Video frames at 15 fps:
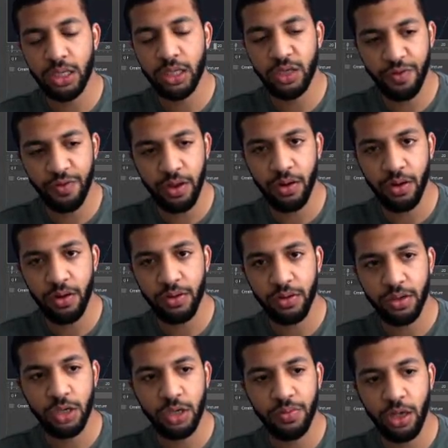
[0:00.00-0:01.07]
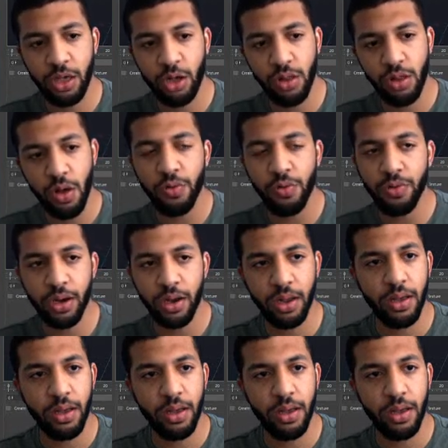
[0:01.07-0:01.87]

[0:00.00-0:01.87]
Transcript: sphere to be cloned.